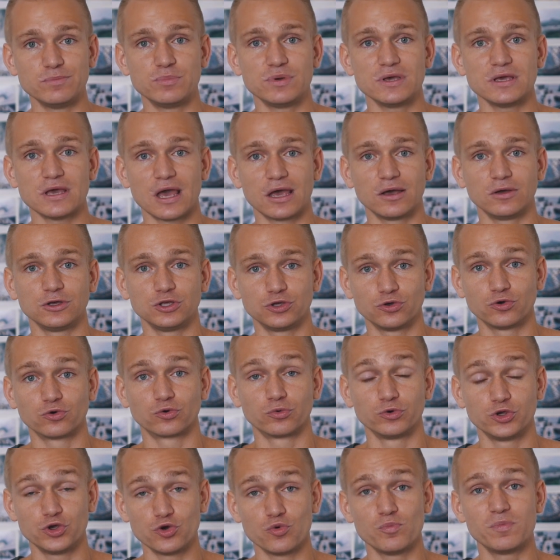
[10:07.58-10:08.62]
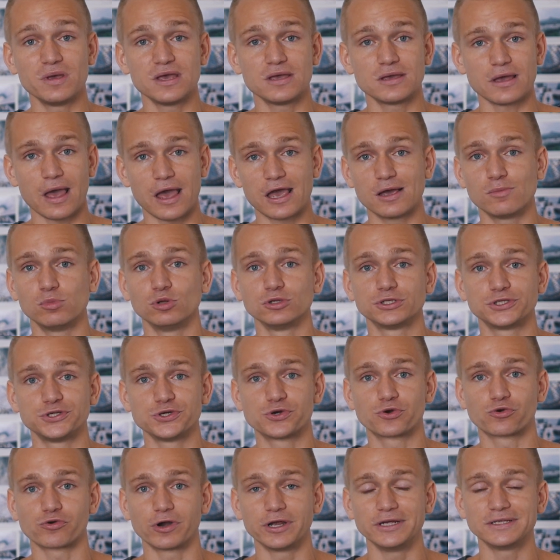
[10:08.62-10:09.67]
be you being able to
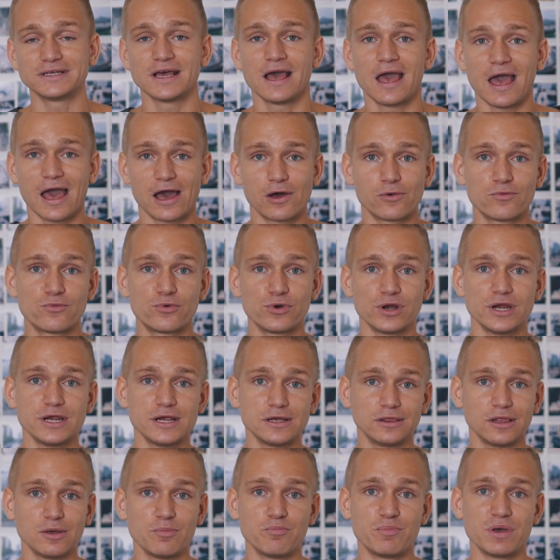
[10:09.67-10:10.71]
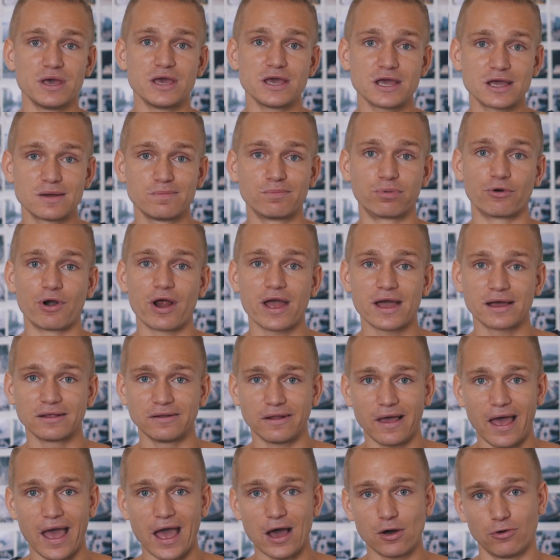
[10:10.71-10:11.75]
create a really big
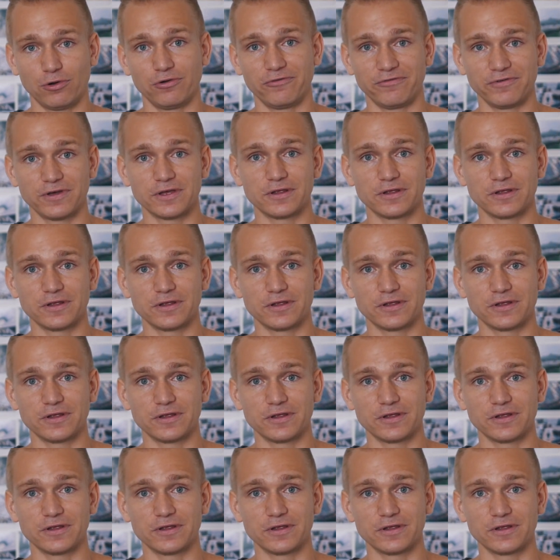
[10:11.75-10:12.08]
brand out of